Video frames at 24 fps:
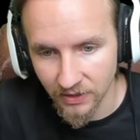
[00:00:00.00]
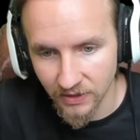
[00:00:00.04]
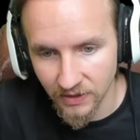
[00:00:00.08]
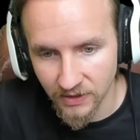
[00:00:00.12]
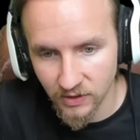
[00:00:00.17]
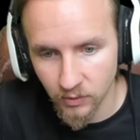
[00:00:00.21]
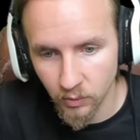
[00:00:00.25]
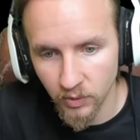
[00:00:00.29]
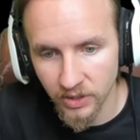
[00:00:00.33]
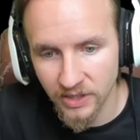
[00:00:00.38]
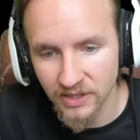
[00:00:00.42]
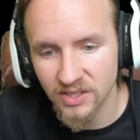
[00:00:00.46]

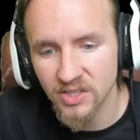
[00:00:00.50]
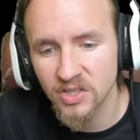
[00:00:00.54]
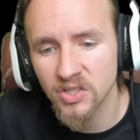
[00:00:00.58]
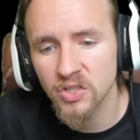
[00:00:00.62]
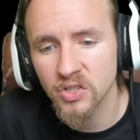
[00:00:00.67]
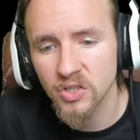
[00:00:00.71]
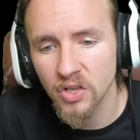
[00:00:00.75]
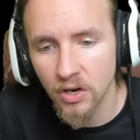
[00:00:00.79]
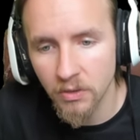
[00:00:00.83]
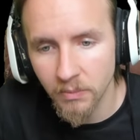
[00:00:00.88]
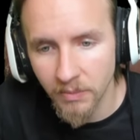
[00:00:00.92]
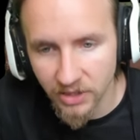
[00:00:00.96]
This one is
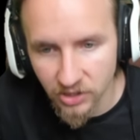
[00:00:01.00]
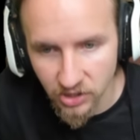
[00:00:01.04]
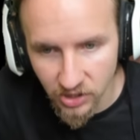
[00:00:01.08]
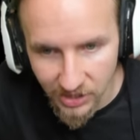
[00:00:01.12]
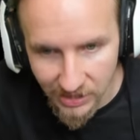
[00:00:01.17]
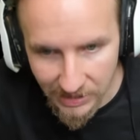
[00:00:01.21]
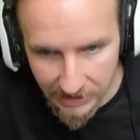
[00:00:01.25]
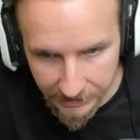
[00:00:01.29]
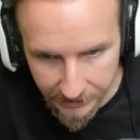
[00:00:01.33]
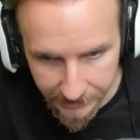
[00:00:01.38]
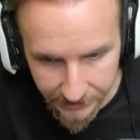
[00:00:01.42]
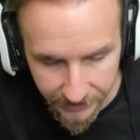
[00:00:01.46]
so much
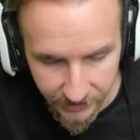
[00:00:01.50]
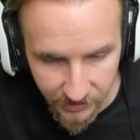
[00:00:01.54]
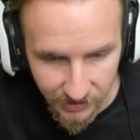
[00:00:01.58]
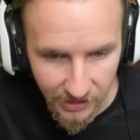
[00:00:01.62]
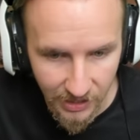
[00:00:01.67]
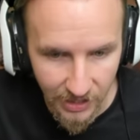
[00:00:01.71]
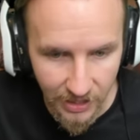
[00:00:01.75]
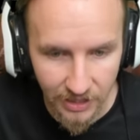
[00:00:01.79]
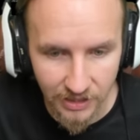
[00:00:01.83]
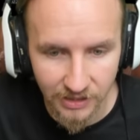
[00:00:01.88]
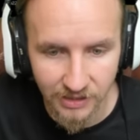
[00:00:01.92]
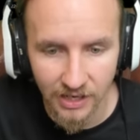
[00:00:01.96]
easier to
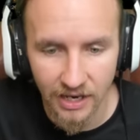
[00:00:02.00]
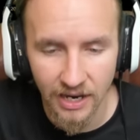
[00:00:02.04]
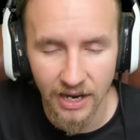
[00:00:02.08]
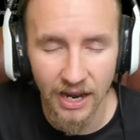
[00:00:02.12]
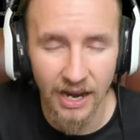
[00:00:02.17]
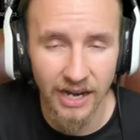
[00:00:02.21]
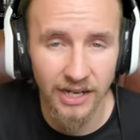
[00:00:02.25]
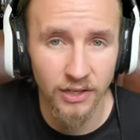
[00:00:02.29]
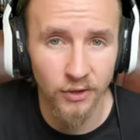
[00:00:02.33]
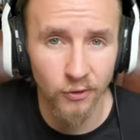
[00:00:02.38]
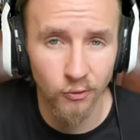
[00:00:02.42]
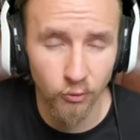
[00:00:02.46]
hit,
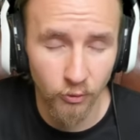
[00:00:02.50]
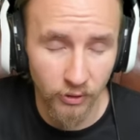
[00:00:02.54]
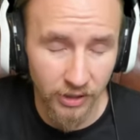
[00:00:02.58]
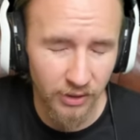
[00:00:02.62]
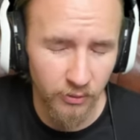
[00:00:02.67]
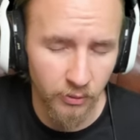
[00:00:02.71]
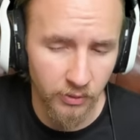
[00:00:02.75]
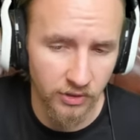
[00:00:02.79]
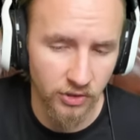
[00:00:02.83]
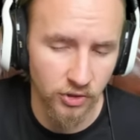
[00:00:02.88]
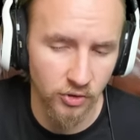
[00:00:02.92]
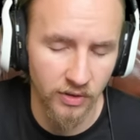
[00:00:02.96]
and you really
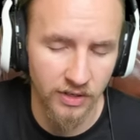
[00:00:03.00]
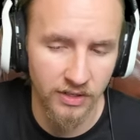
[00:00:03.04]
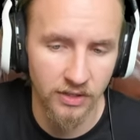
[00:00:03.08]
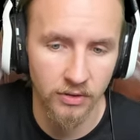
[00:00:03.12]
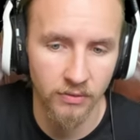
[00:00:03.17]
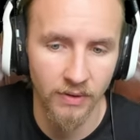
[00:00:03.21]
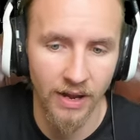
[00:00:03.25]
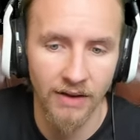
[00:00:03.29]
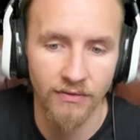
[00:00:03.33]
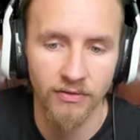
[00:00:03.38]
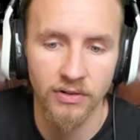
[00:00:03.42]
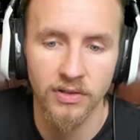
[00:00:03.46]
want to try and do
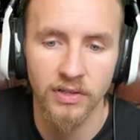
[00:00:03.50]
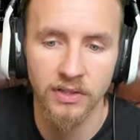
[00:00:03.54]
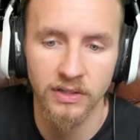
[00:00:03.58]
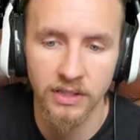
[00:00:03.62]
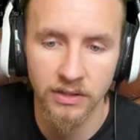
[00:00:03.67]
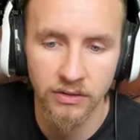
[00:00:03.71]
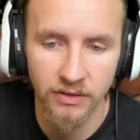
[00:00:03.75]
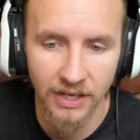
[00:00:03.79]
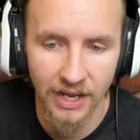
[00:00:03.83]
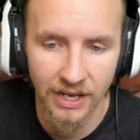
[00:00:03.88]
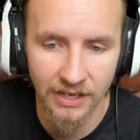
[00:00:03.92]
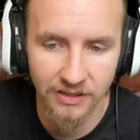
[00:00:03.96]
everything that
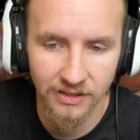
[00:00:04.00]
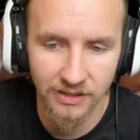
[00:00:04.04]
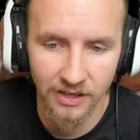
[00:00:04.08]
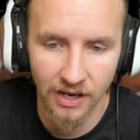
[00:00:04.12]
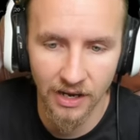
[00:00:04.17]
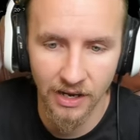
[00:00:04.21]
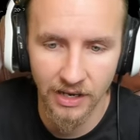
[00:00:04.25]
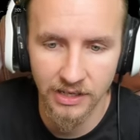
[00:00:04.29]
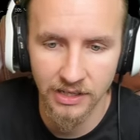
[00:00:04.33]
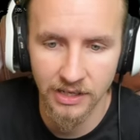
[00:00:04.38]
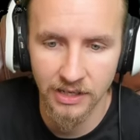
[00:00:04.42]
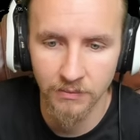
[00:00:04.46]
you can to
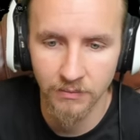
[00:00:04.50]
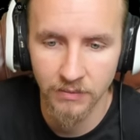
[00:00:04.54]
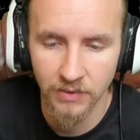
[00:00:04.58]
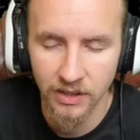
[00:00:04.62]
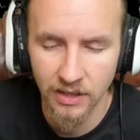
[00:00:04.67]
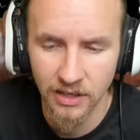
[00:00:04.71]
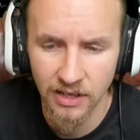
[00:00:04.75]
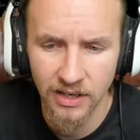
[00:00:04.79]
hide it.